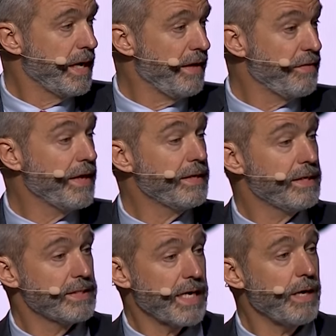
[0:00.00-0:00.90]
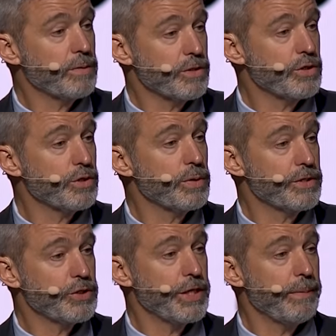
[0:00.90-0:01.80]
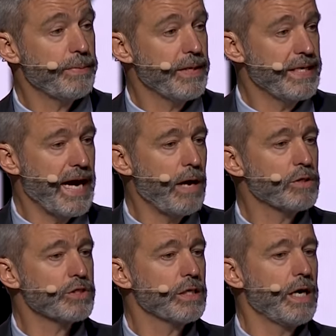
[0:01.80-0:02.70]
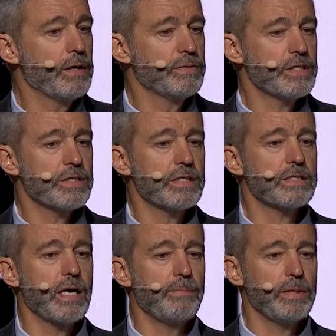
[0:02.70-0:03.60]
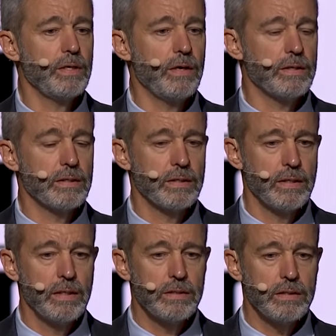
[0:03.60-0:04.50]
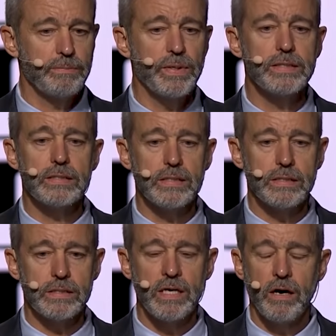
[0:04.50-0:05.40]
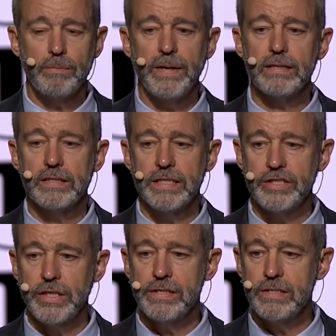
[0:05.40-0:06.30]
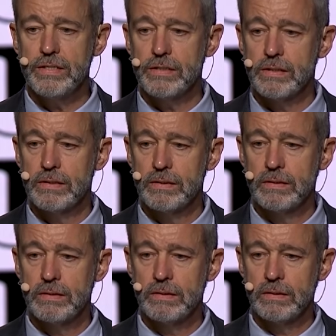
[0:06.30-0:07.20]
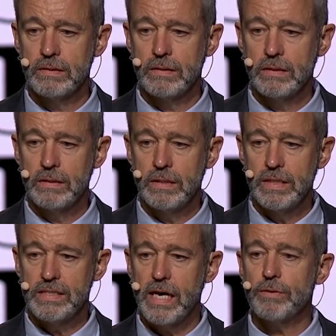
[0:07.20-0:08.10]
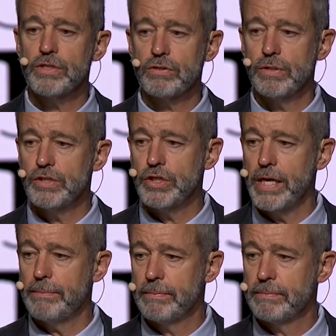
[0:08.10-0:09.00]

and then it is our stewardship and ours alone. This does not belong to princes or politicians. It's our stewardship